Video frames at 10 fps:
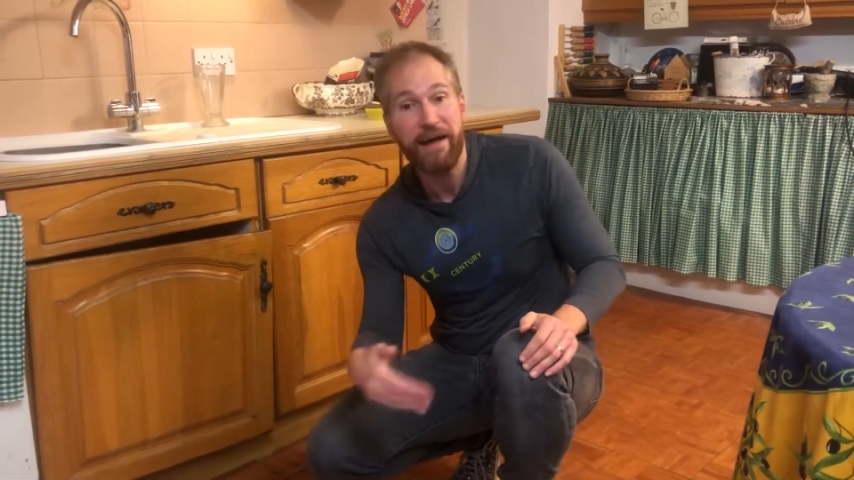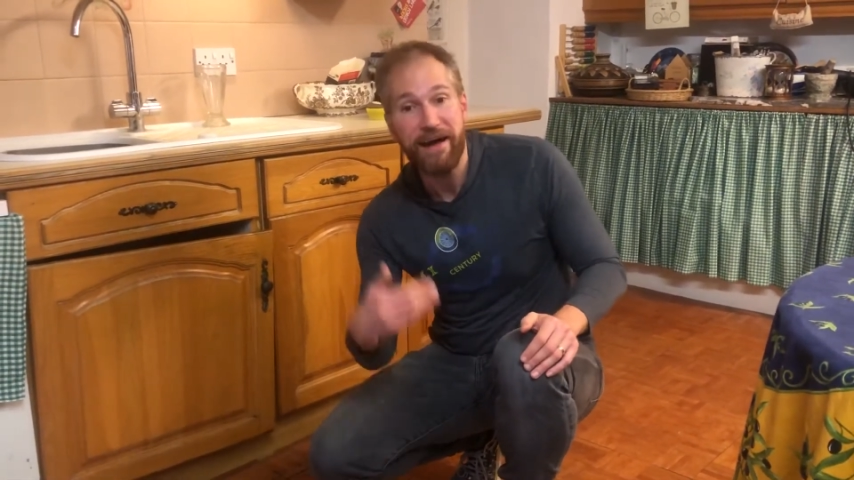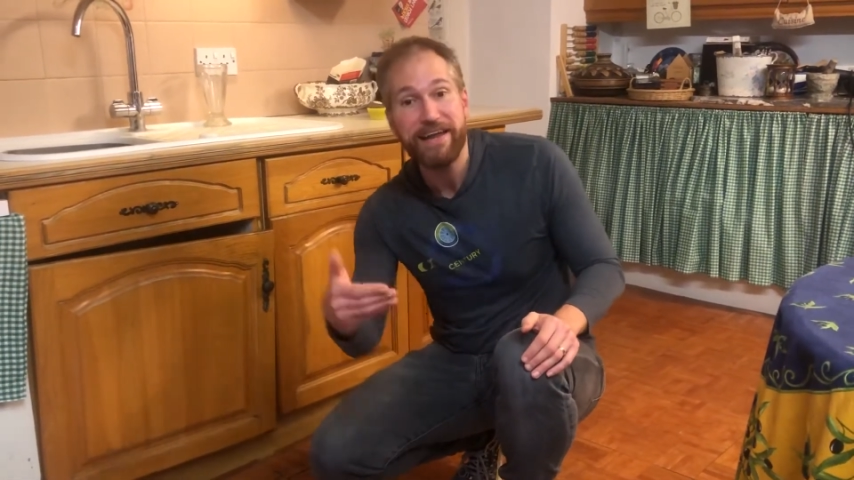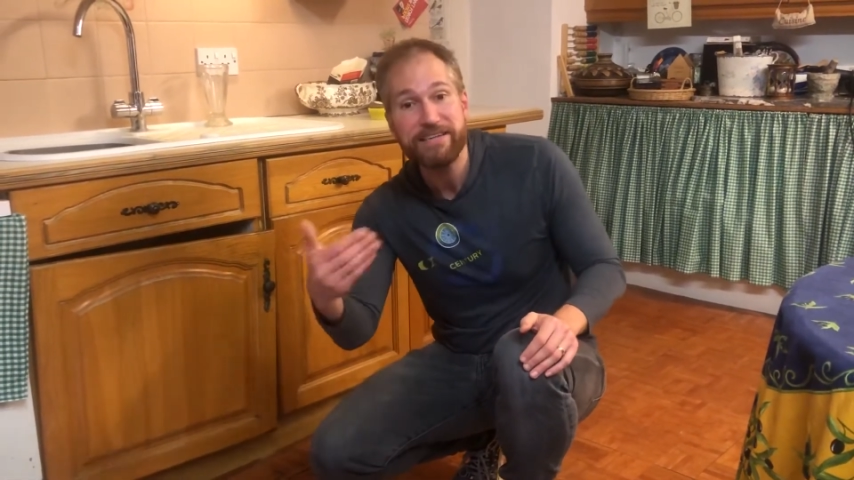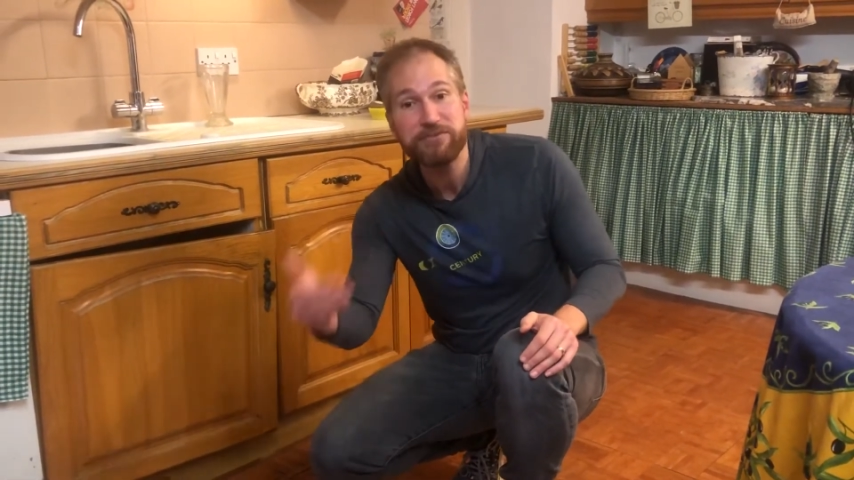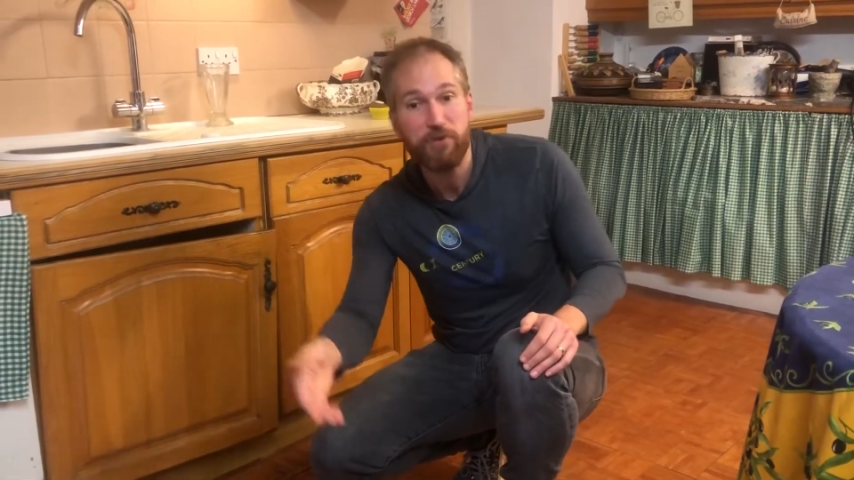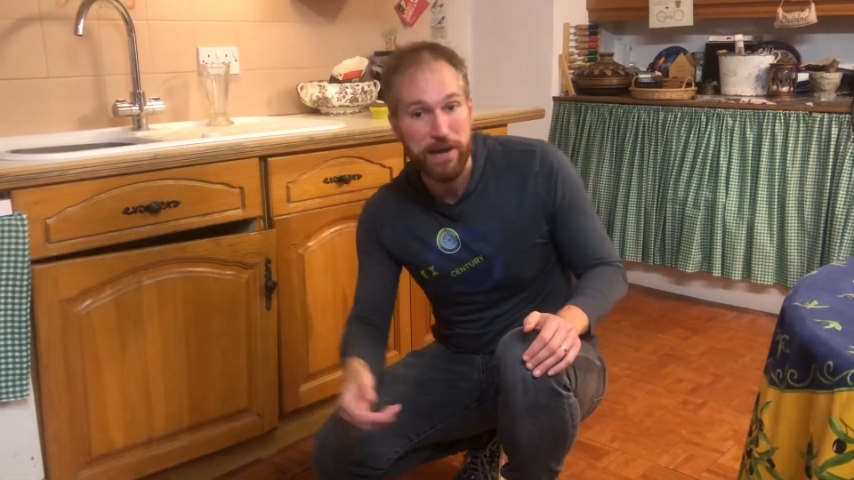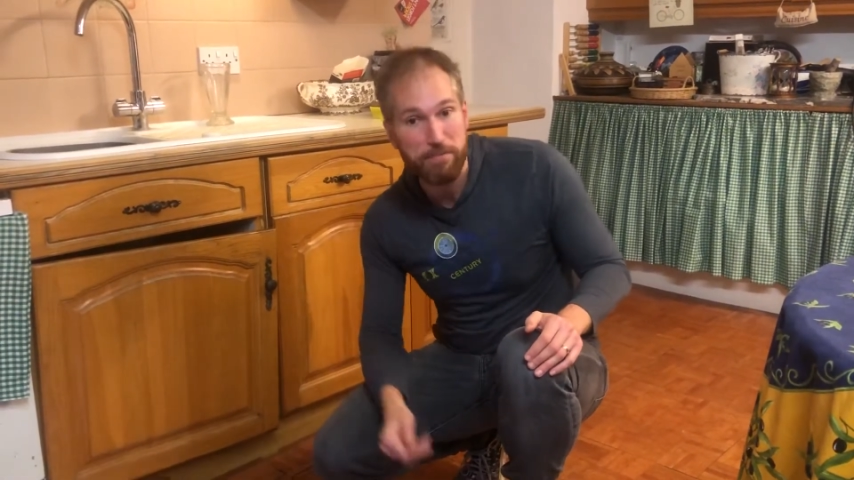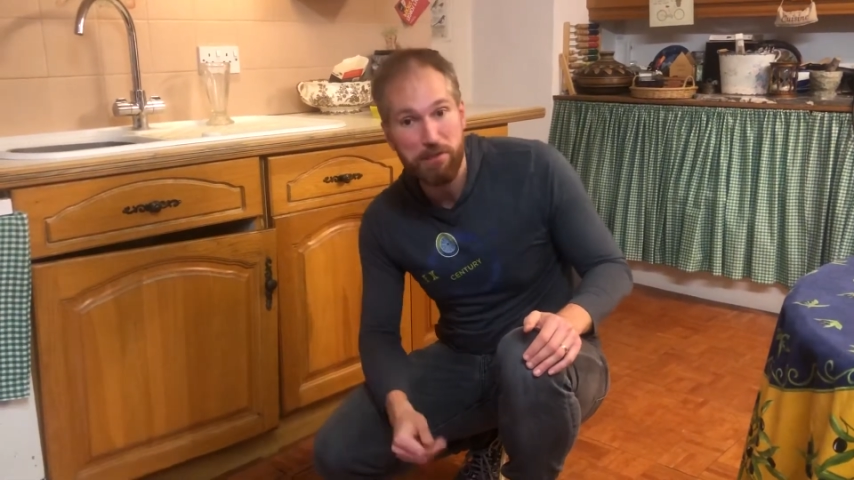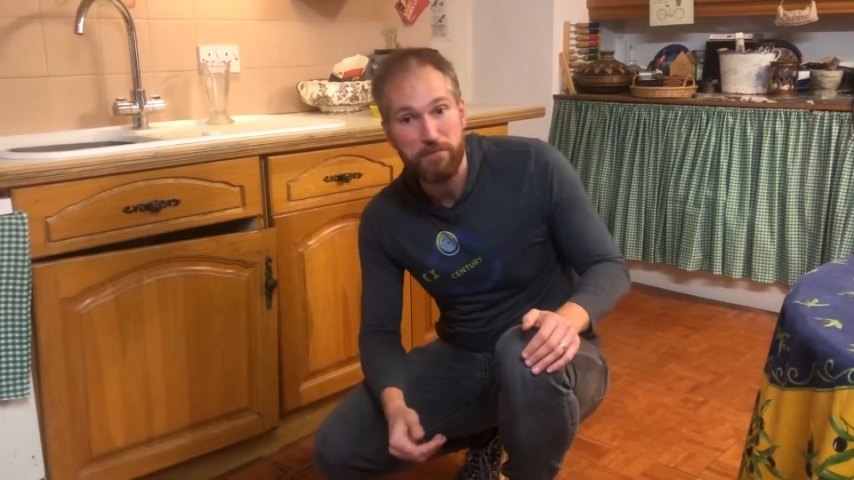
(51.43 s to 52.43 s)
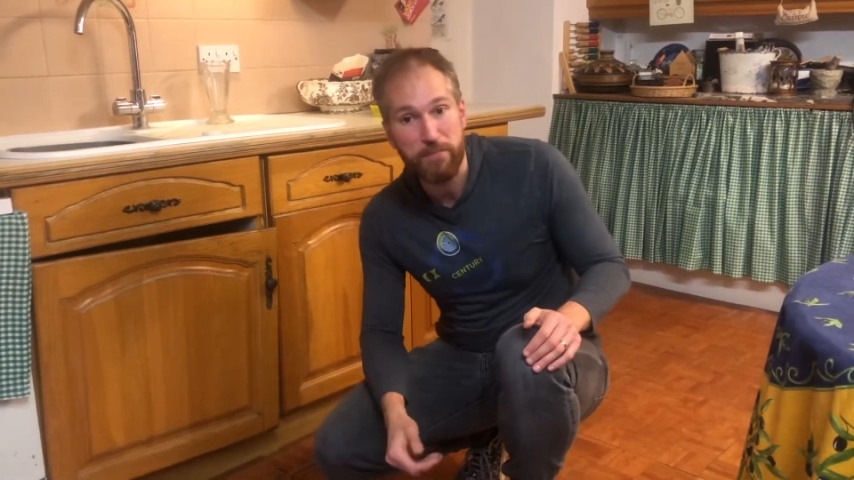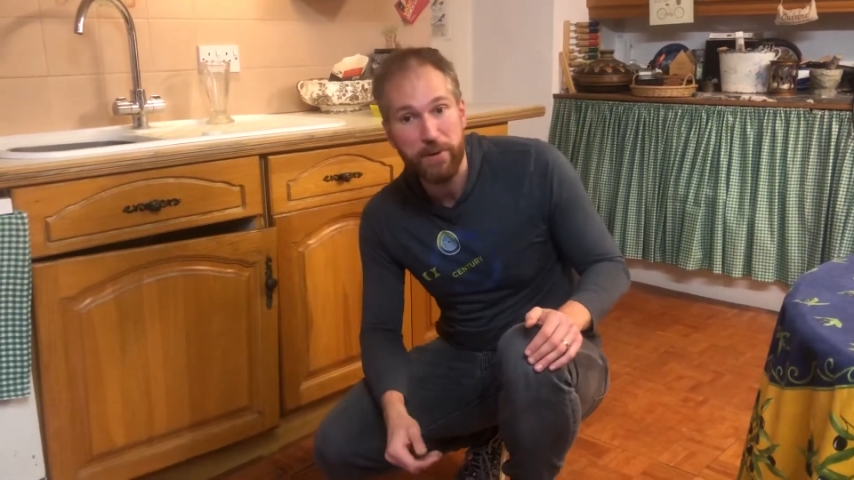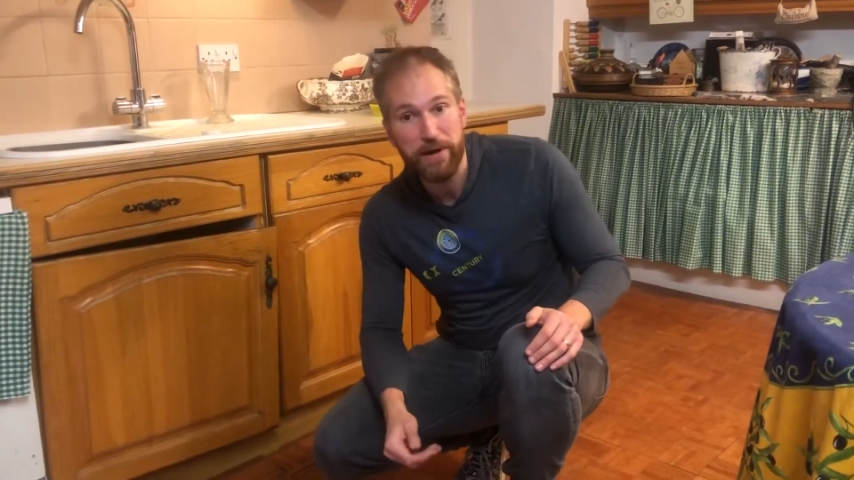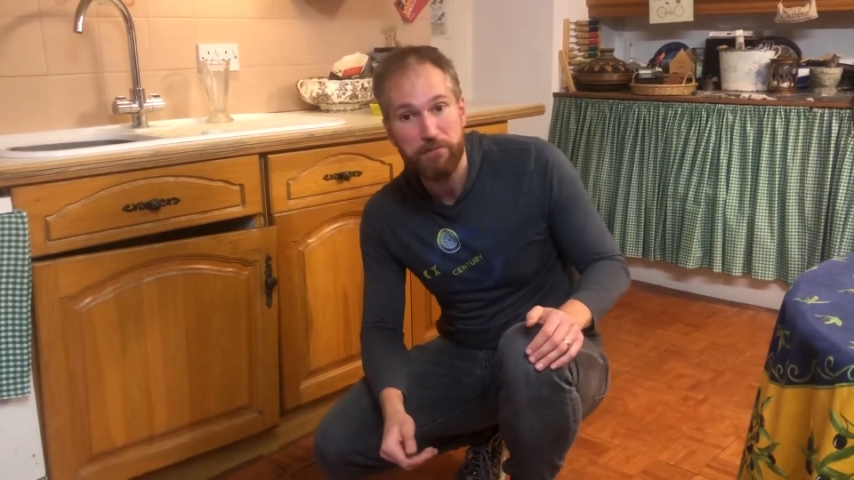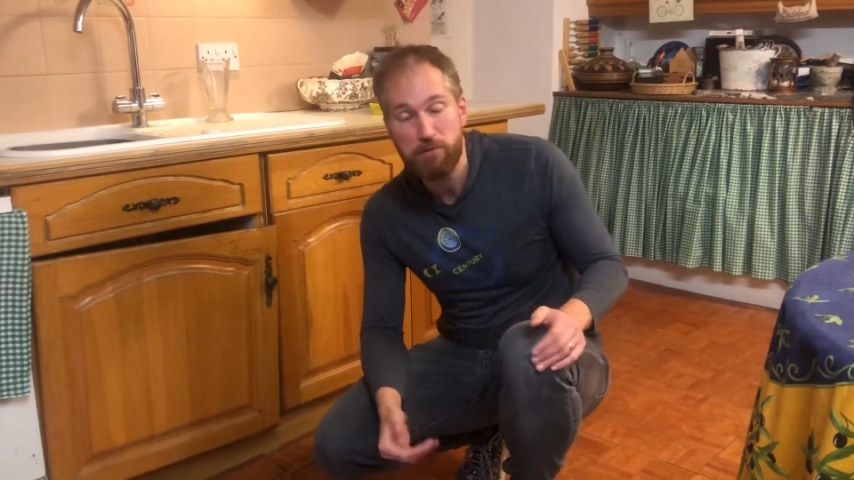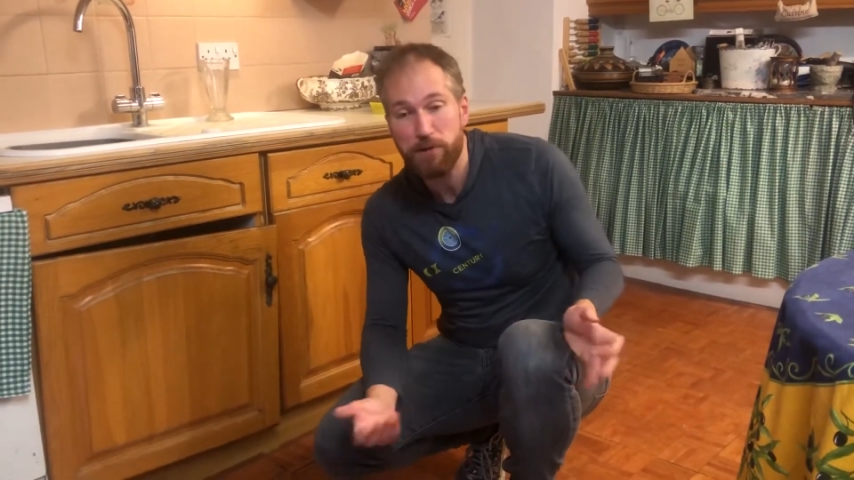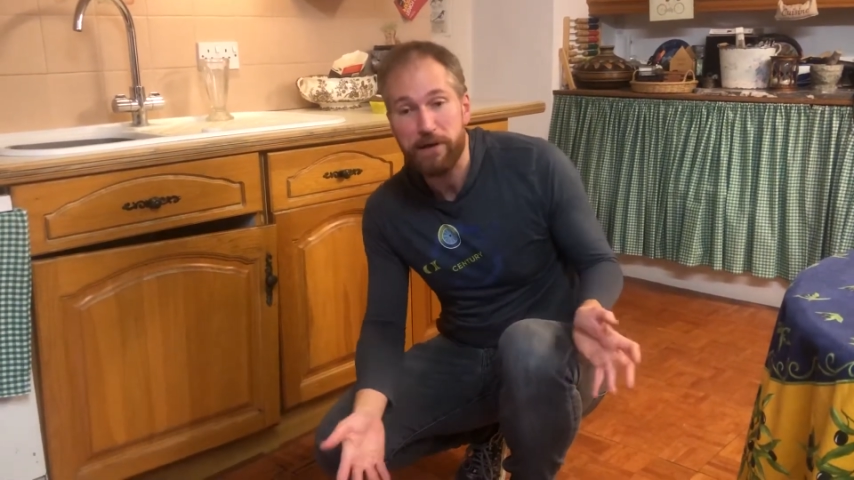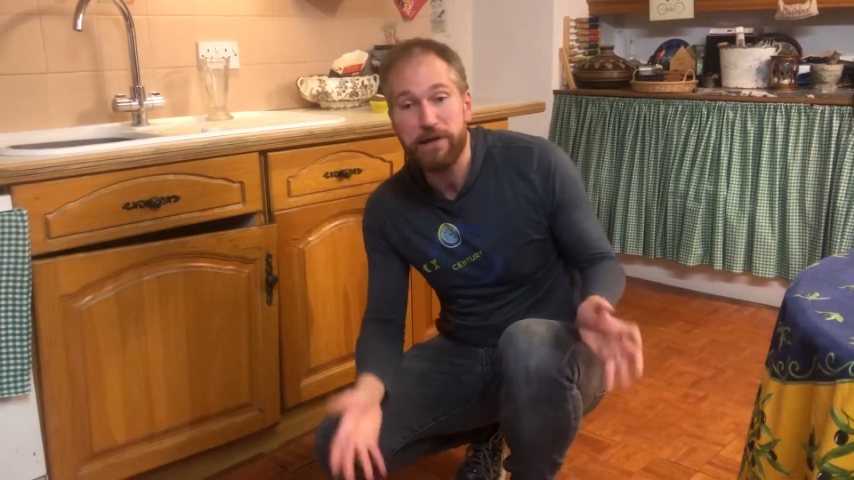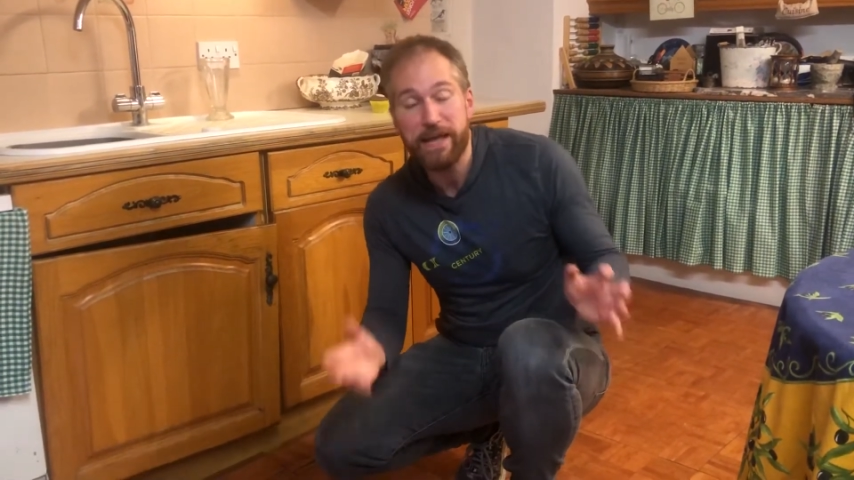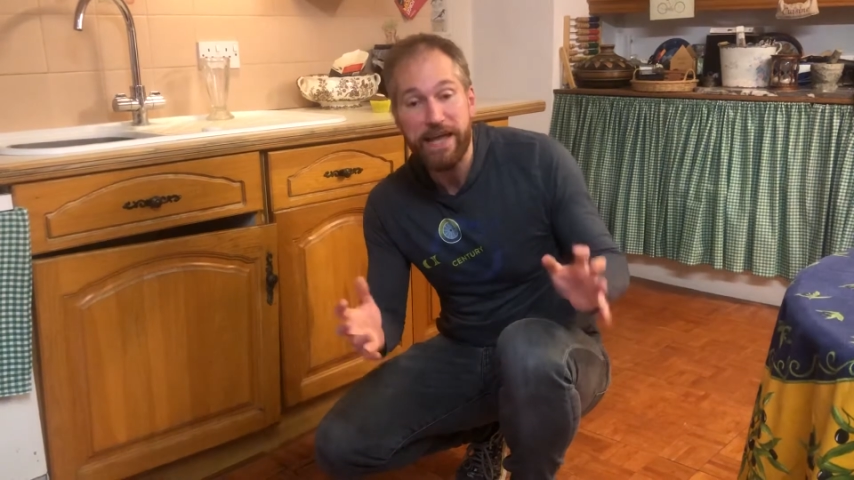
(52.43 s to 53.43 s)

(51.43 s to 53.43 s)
I added reps to the bar as well.